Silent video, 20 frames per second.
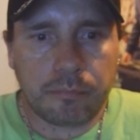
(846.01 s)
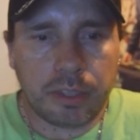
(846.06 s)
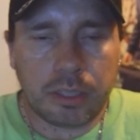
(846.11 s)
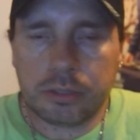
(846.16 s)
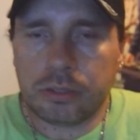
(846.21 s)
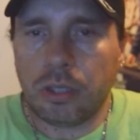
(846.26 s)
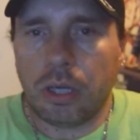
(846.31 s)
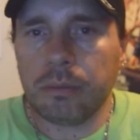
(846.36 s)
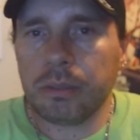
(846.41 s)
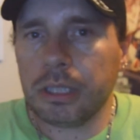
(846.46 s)

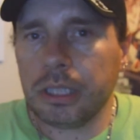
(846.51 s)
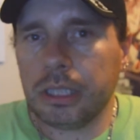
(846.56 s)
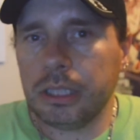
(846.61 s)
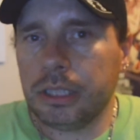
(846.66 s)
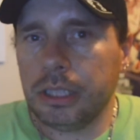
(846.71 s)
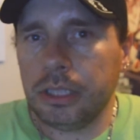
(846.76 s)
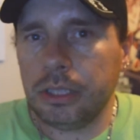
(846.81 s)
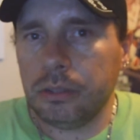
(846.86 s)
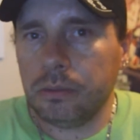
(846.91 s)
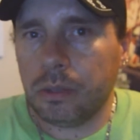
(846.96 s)
So I'm going to
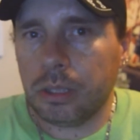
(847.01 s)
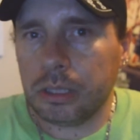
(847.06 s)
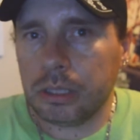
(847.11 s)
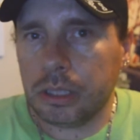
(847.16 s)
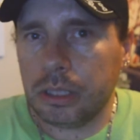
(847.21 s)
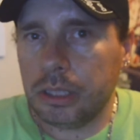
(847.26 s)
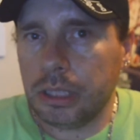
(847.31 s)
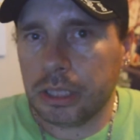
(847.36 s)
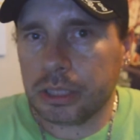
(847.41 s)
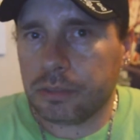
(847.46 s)
continue on
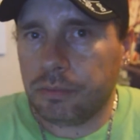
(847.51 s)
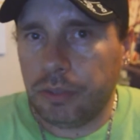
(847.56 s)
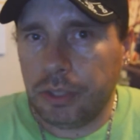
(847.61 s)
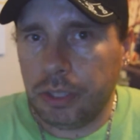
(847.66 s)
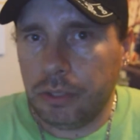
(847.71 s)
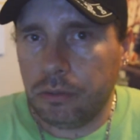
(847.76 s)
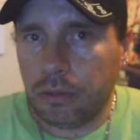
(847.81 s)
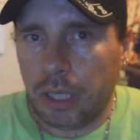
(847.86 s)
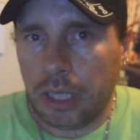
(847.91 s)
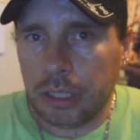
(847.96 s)
in the next
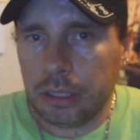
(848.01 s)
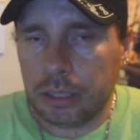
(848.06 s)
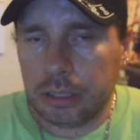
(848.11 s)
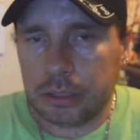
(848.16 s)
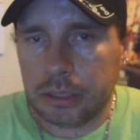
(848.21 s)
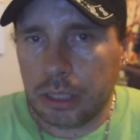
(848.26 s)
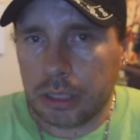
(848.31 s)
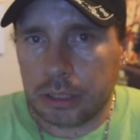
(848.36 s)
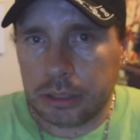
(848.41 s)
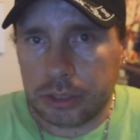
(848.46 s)
video. I'm not
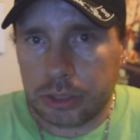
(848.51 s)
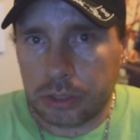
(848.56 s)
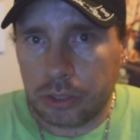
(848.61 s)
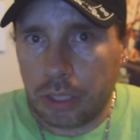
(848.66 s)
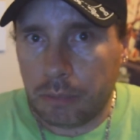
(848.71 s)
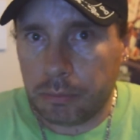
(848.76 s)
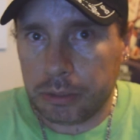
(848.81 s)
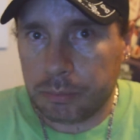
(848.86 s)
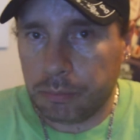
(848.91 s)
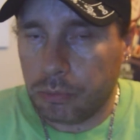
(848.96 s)
exactly sure
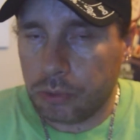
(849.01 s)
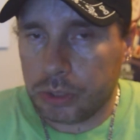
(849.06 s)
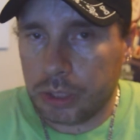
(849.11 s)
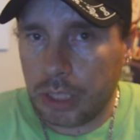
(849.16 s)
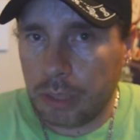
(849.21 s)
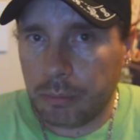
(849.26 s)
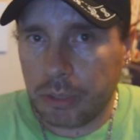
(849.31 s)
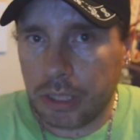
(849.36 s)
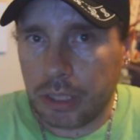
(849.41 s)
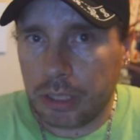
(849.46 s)
how much more
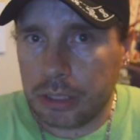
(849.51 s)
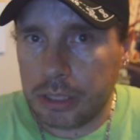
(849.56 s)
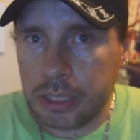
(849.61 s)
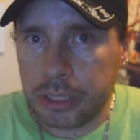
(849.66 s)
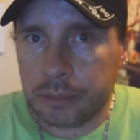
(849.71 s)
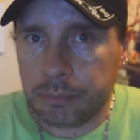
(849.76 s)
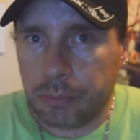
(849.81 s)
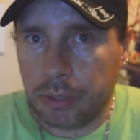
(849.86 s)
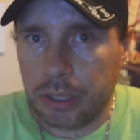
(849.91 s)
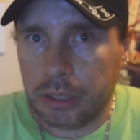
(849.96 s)
time I got in
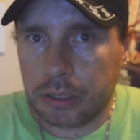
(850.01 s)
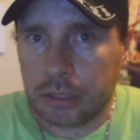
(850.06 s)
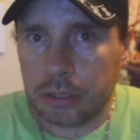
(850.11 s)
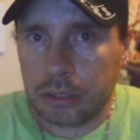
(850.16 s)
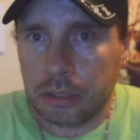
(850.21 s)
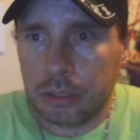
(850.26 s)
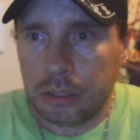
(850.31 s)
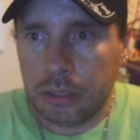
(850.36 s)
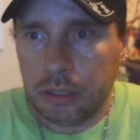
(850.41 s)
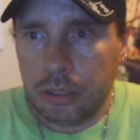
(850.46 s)
this, but
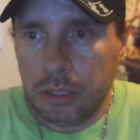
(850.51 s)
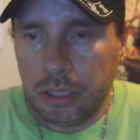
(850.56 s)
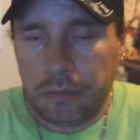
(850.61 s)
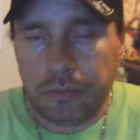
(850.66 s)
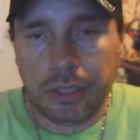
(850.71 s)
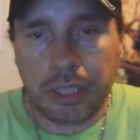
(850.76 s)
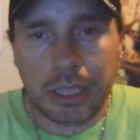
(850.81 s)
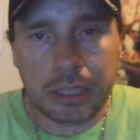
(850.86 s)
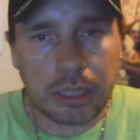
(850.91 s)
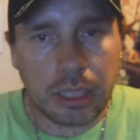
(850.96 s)
if
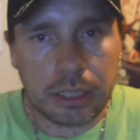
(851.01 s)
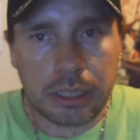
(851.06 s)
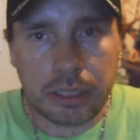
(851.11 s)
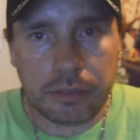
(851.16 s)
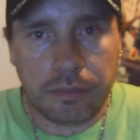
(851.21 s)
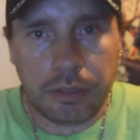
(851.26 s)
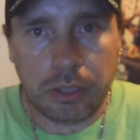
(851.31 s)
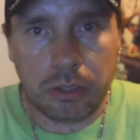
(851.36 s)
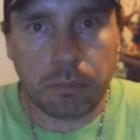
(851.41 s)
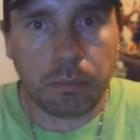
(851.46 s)
you guys like this
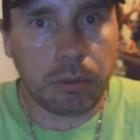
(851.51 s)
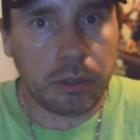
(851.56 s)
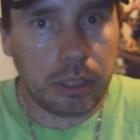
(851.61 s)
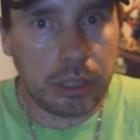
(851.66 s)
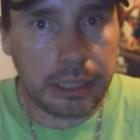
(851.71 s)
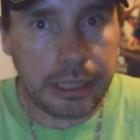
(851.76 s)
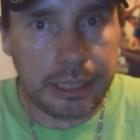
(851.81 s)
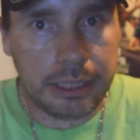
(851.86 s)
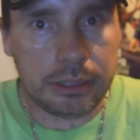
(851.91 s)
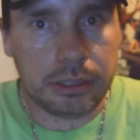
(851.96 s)
video,
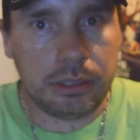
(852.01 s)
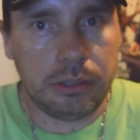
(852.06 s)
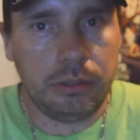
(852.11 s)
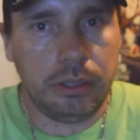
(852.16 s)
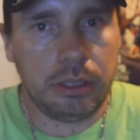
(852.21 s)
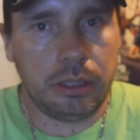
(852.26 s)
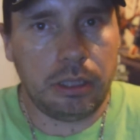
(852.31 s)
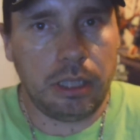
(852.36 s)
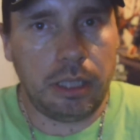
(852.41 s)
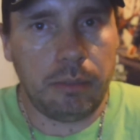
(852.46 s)
please do
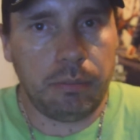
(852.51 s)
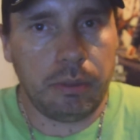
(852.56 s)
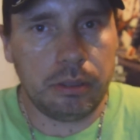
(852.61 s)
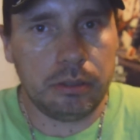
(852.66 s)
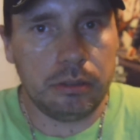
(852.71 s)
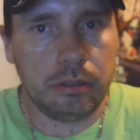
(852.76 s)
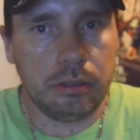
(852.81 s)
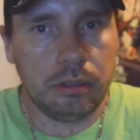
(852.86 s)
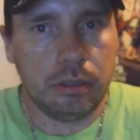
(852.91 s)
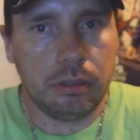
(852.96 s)
hit the like
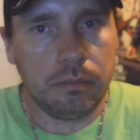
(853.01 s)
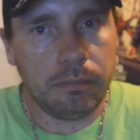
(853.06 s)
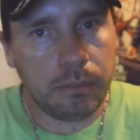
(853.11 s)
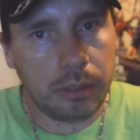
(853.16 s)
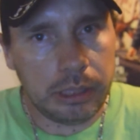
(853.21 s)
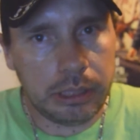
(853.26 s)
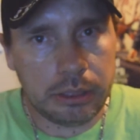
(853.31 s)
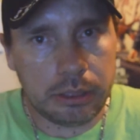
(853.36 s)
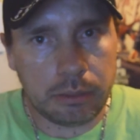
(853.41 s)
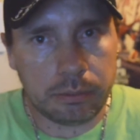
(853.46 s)
button.
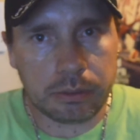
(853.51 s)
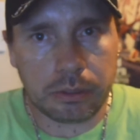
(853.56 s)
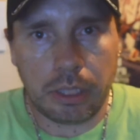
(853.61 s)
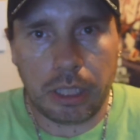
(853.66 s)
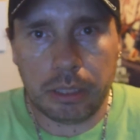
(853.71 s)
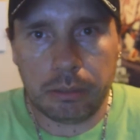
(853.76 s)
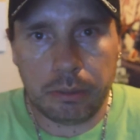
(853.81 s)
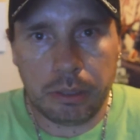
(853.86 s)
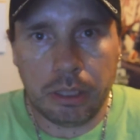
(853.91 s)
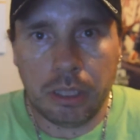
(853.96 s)
Please
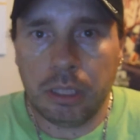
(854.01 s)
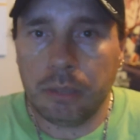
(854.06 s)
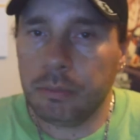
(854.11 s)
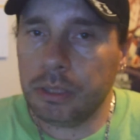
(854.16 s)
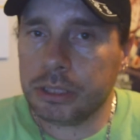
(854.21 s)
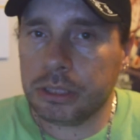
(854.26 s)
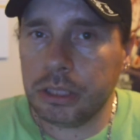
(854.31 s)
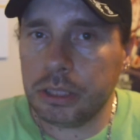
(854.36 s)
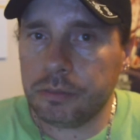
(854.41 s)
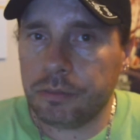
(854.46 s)
subscribe to me.
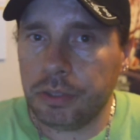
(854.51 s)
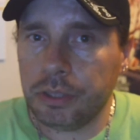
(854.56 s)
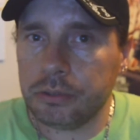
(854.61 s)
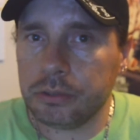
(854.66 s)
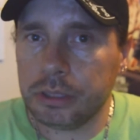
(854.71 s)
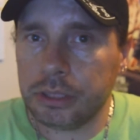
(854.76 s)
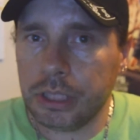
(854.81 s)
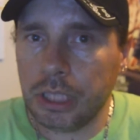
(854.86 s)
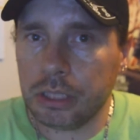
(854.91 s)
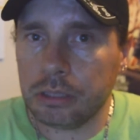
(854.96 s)
Make sure this video
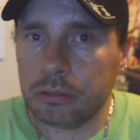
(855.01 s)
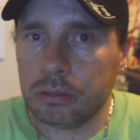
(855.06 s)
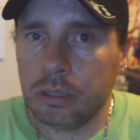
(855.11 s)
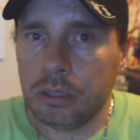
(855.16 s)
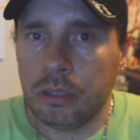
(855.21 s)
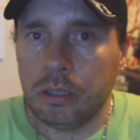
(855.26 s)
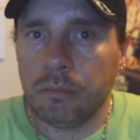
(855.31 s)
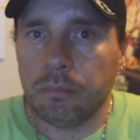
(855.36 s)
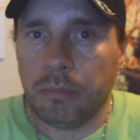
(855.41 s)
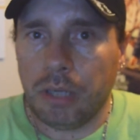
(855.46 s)
on the channel
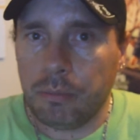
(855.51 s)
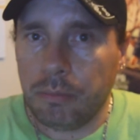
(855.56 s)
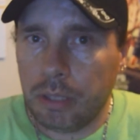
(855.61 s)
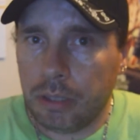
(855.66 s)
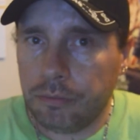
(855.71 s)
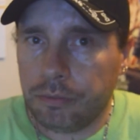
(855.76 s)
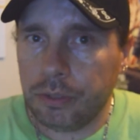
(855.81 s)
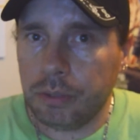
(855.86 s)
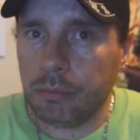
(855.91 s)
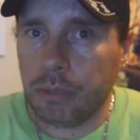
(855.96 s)
might
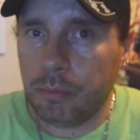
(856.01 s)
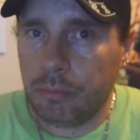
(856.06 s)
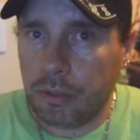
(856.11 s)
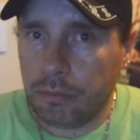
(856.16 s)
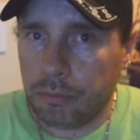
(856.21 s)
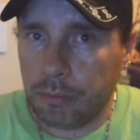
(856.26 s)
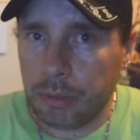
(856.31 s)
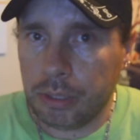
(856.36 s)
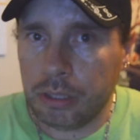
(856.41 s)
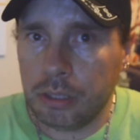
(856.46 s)
benefit you, might
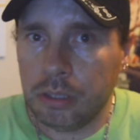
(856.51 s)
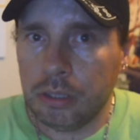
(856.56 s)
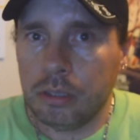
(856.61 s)
benefit me.